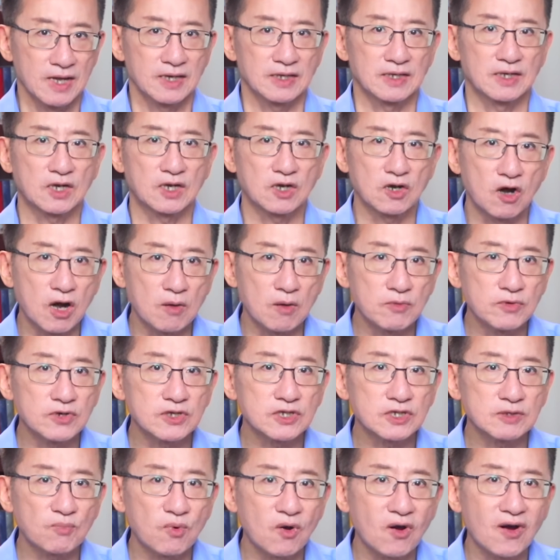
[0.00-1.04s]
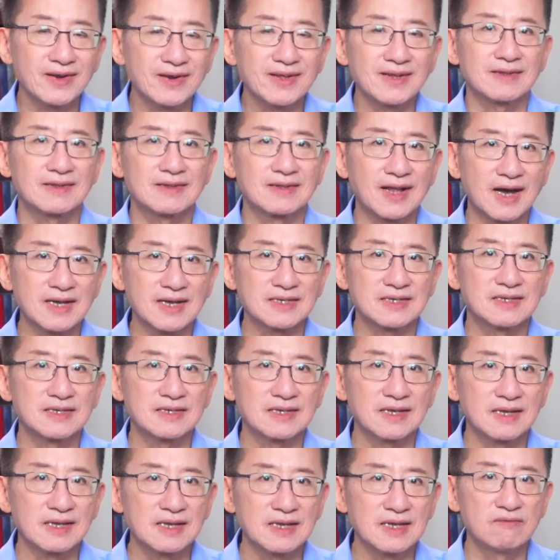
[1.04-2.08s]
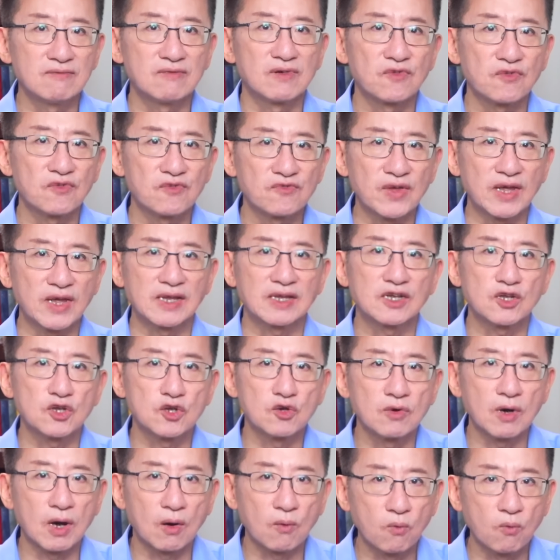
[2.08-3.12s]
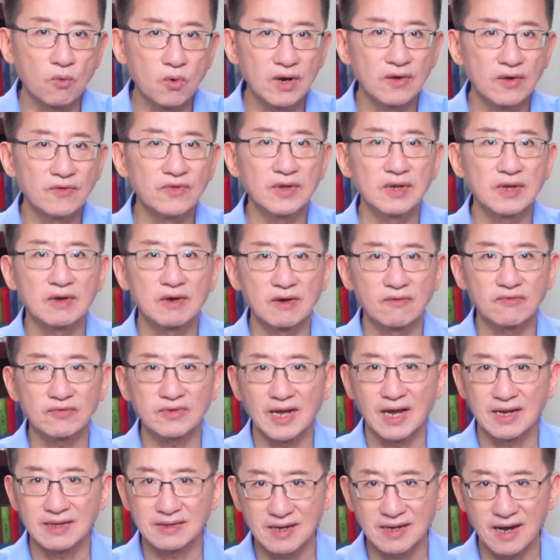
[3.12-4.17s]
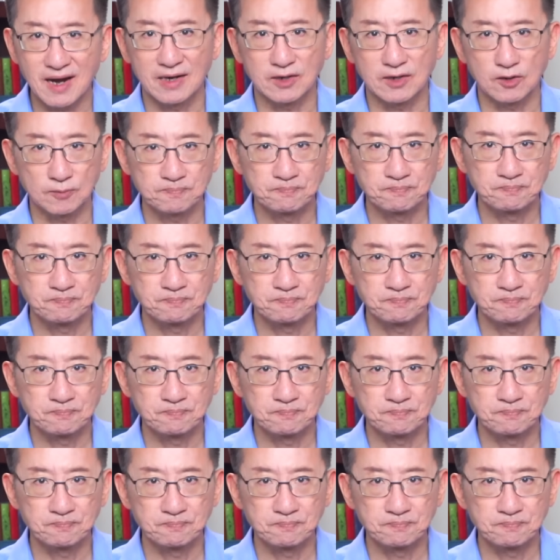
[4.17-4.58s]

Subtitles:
The Communist Party doesn't even think you are worthy of that title.